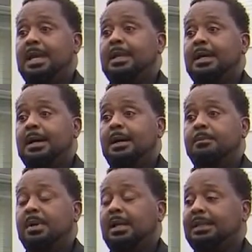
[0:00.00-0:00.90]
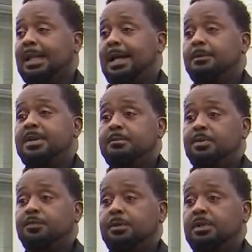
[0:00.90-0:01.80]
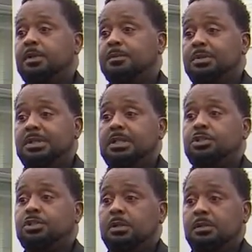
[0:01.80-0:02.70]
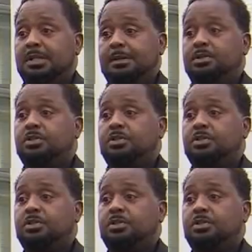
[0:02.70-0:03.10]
On Thursday morning, Joseph Cotton Jr. officiated